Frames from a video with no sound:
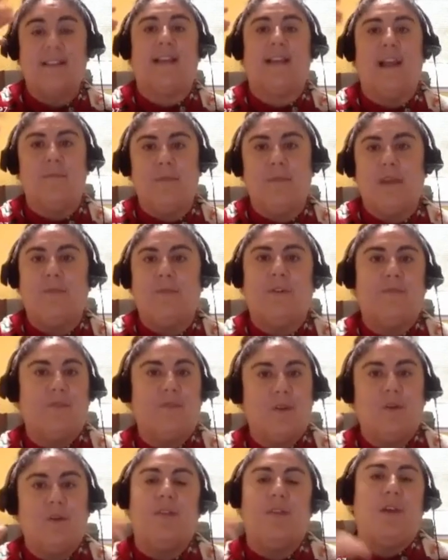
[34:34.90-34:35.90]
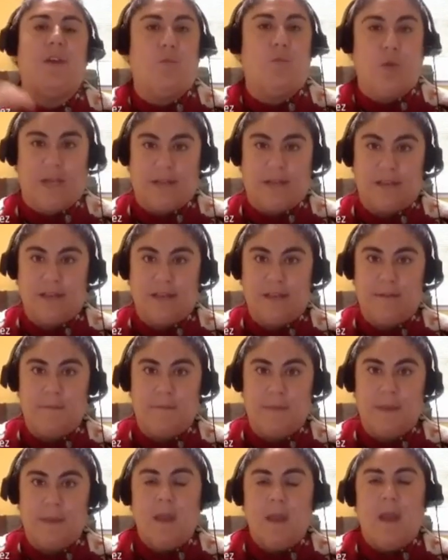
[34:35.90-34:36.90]
and be reviewing them weekly,
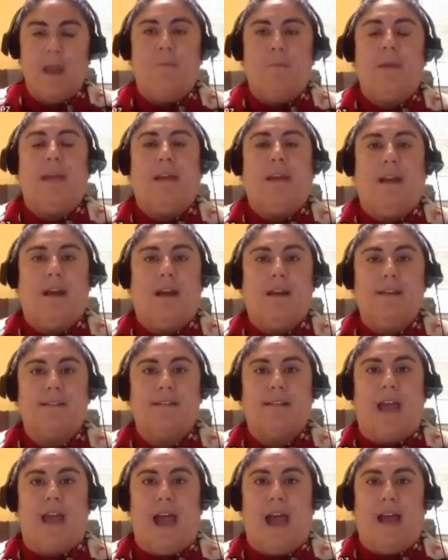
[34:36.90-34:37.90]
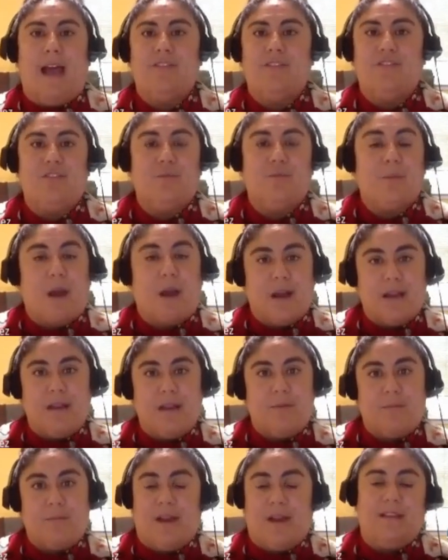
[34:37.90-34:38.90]
because as your body
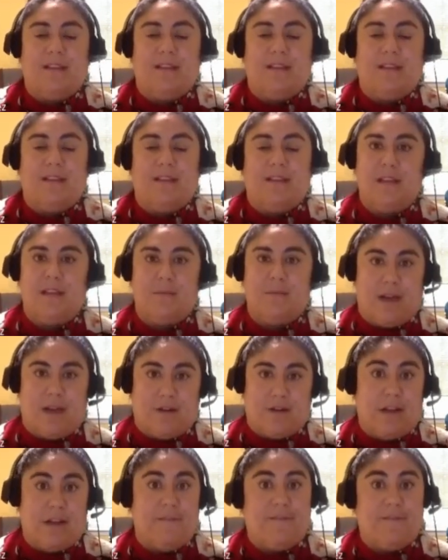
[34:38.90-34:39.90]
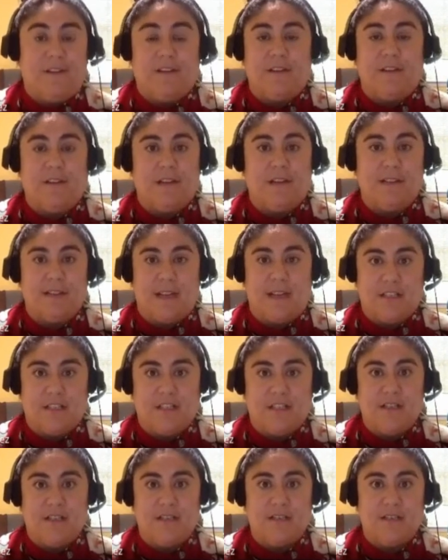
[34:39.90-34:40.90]
and brain is feeling better and feeling less
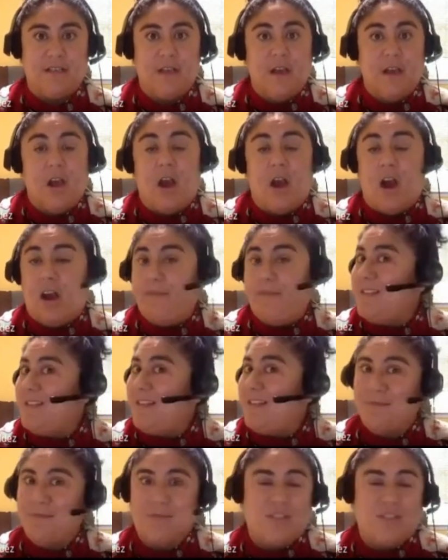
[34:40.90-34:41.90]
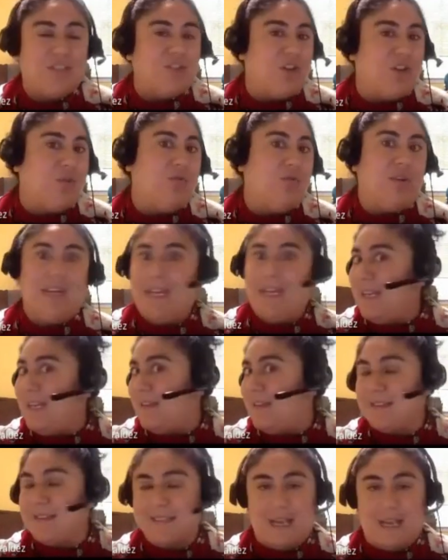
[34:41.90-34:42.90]
anxious, oftentimes you don't
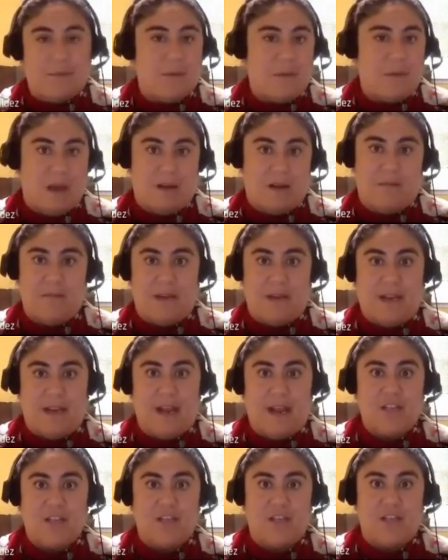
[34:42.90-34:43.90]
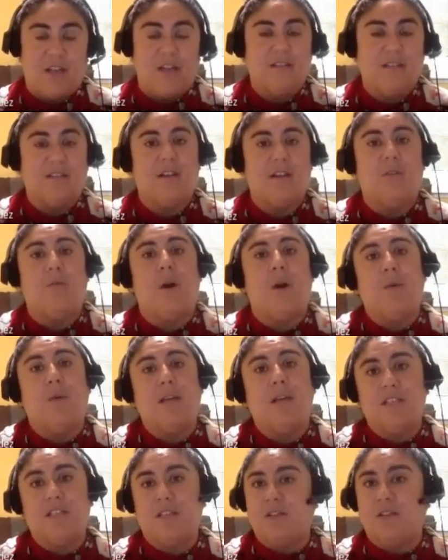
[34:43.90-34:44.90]
need the same amount of medication. And so what
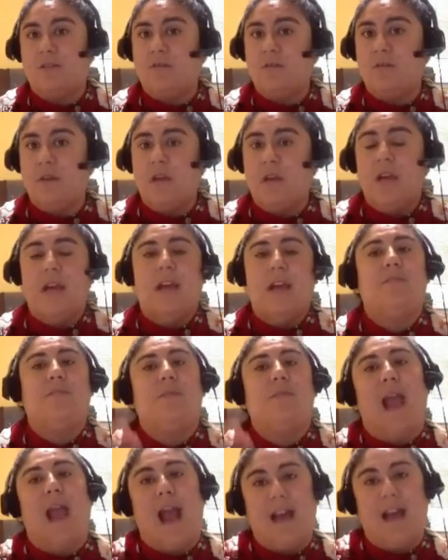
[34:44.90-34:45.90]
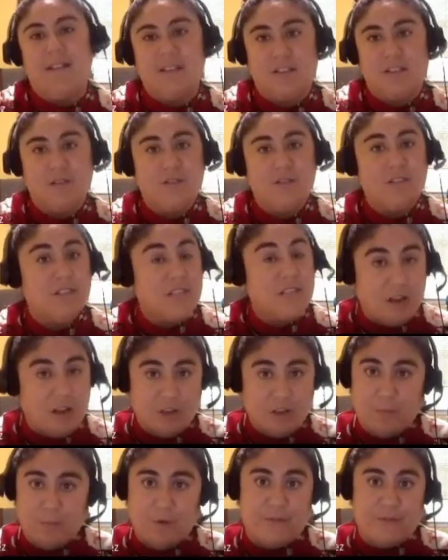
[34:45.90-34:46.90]
we do is we ask you to tell
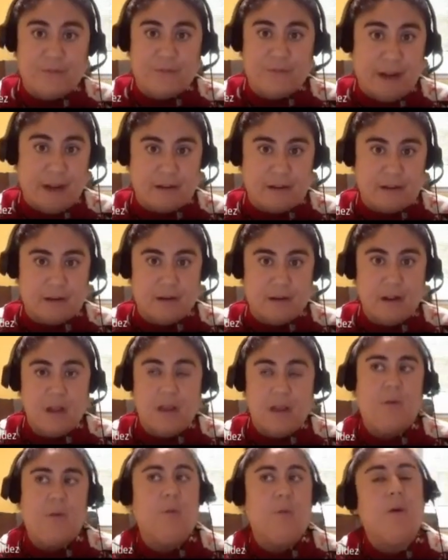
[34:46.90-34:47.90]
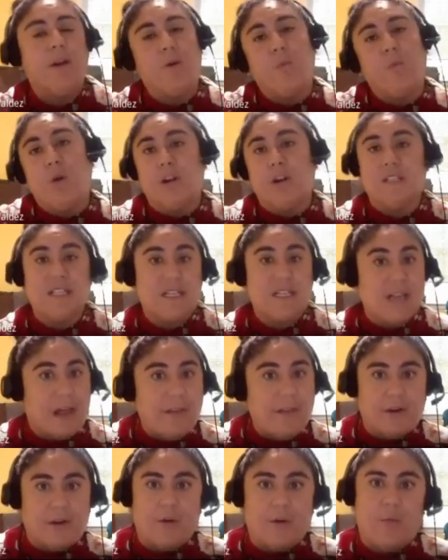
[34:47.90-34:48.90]
your provider, we want to work
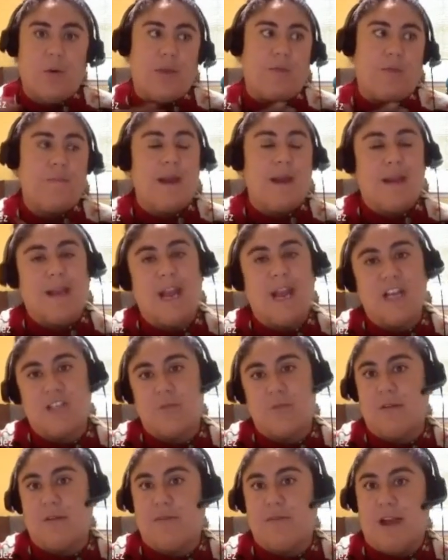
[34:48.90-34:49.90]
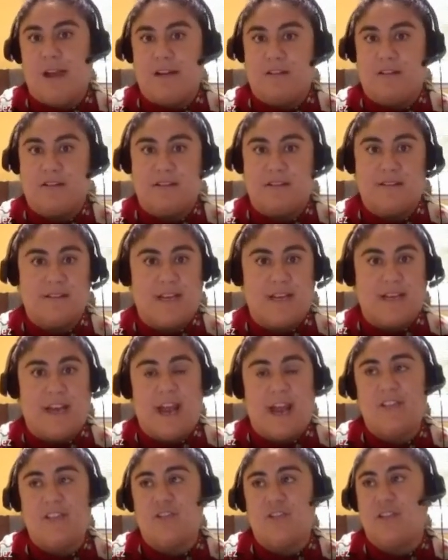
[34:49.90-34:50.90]
together with medication providers and
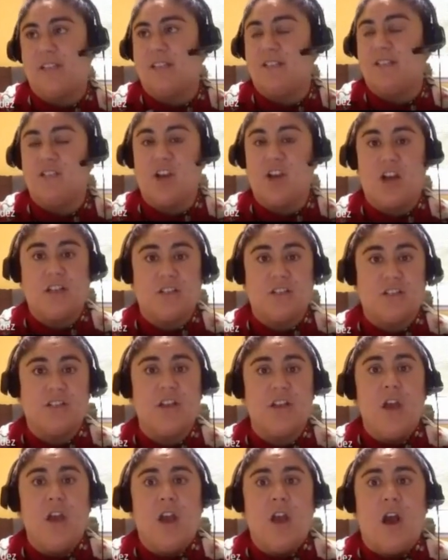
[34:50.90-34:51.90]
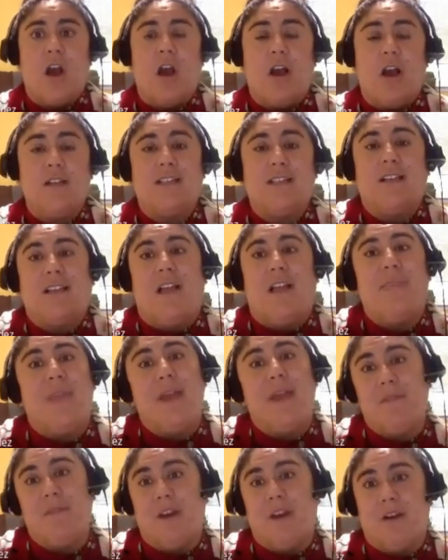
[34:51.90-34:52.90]
psychiatrics and doctors on to let
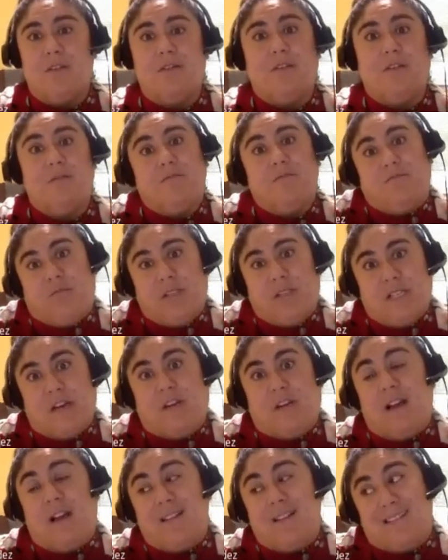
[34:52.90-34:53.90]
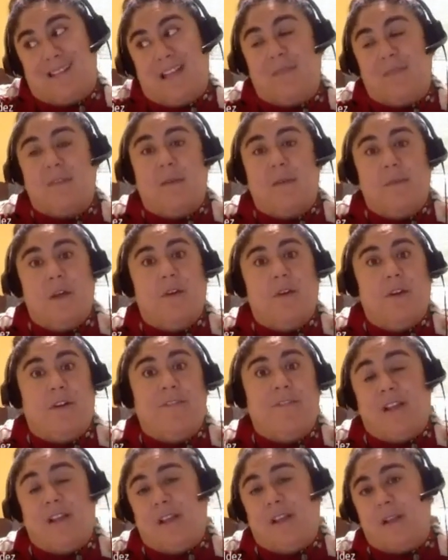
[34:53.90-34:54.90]
them know, we tell clients, let them know you're
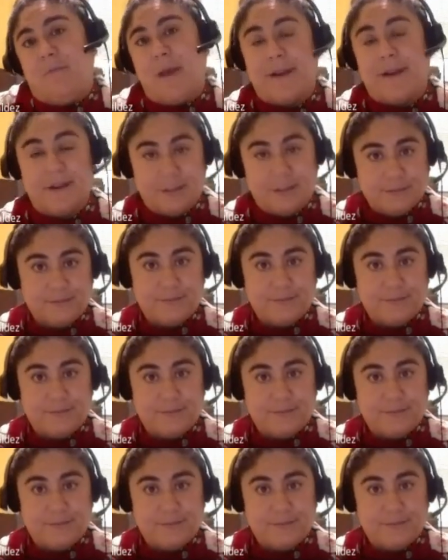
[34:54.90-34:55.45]
feeling better.